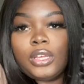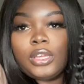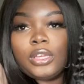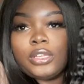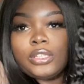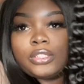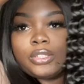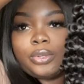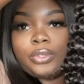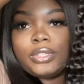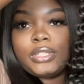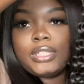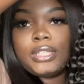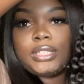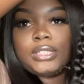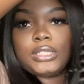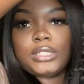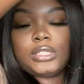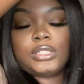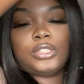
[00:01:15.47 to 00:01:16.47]
So
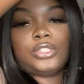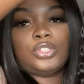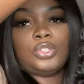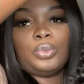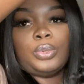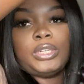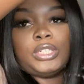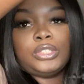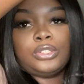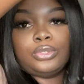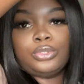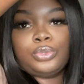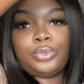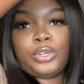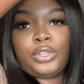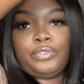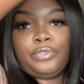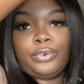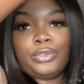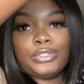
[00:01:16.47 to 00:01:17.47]
this is 22,
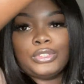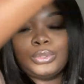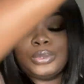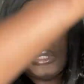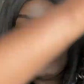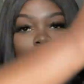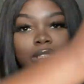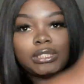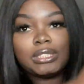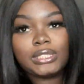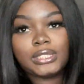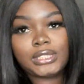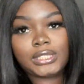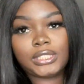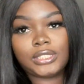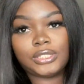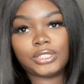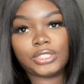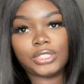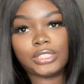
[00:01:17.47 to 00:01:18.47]
24,
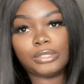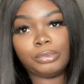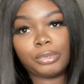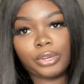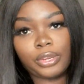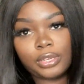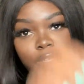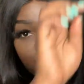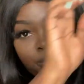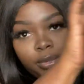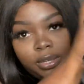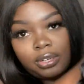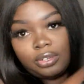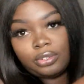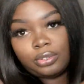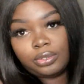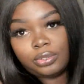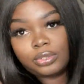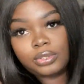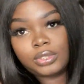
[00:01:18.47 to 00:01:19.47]
26-inch deep curly
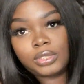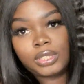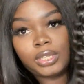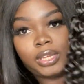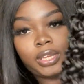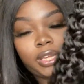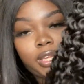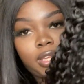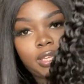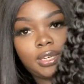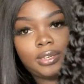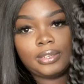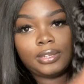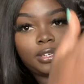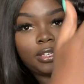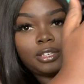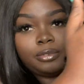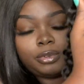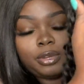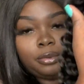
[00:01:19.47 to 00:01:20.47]
bundles, Indian
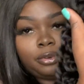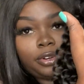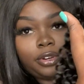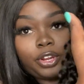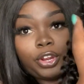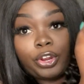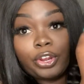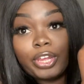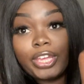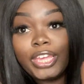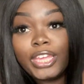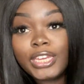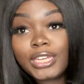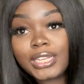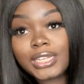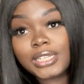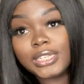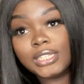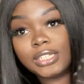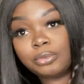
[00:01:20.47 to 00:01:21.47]
deep
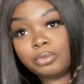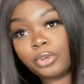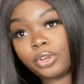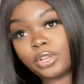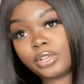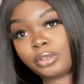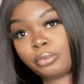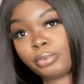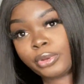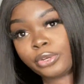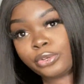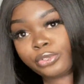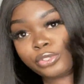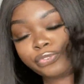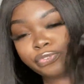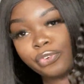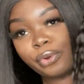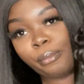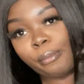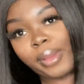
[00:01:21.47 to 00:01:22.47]
curly bundles
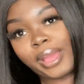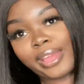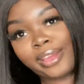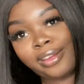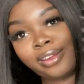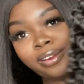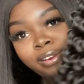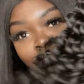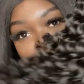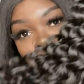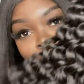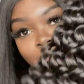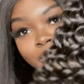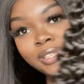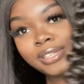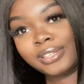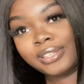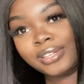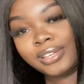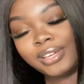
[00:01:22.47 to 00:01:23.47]
from my hair
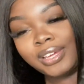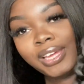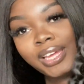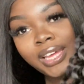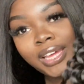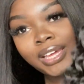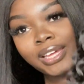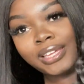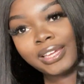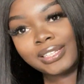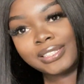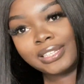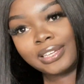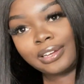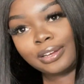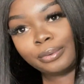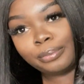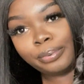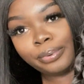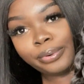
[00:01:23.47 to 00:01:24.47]
company. Y'all see
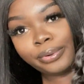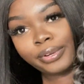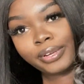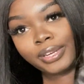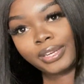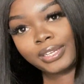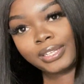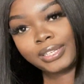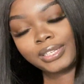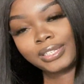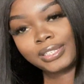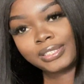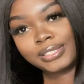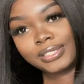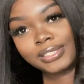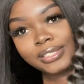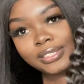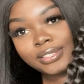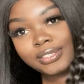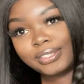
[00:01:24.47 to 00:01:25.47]
how pretty this
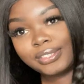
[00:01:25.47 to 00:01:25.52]
is,